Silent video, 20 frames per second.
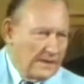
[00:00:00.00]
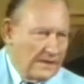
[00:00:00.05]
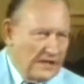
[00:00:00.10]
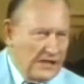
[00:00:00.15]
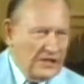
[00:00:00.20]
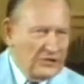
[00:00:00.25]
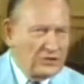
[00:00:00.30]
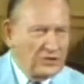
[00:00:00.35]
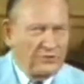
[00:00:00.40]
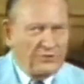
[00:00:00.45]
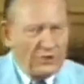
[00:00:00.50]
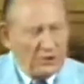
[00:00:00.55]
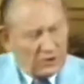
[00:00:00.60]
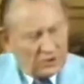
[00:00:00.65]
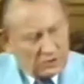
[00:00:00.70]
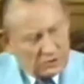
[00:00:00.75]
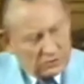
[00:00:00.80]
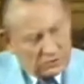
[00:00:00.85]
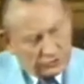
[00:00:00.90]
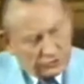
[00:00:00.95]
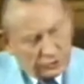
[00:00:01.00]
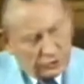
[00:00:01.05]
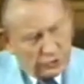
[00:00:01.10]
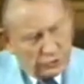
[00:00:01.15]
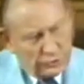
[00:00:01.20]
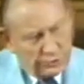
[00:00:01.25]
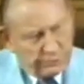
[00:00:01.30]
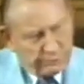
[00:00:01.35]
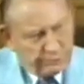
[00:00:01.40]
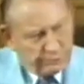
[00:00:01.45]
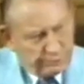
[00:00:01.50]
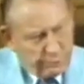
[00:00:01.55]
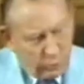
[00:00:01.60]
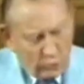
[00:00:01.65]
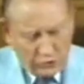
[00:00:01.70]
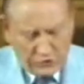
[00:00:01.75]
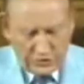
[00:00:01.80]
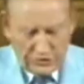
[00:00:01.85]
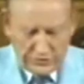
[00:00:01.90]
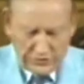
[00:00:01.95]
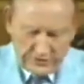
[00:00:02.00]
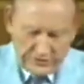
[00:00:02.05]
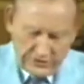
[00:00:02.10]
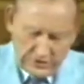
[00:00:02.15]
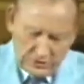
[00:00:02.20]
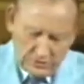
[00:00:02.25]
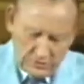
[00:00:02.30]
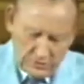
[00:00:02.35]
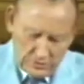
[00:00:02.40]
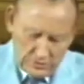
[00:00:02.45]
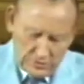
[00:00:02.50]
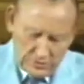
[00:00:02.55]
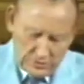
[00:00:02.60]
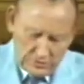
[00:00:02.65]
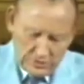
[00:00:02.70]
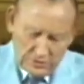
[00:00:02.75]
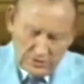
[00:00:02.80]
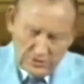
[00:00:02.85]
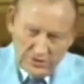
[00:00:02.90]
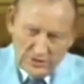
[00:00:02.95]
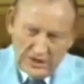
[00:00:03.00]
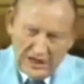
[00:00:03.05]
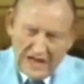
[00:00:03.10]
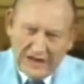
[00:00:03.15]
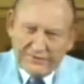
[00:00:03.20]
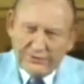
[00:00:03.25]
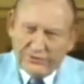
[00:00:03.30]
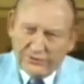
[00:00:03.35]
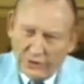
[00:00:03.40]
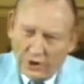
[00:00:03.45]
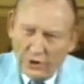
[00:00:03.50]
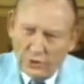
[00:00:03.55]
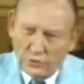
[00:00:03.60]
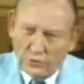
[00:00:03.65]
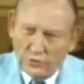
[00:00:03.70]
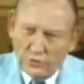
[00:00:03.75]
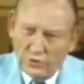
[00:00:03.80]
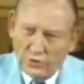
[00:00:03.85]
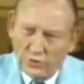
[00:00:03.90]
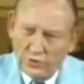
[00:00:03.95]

Each of your two portions of you have a throne.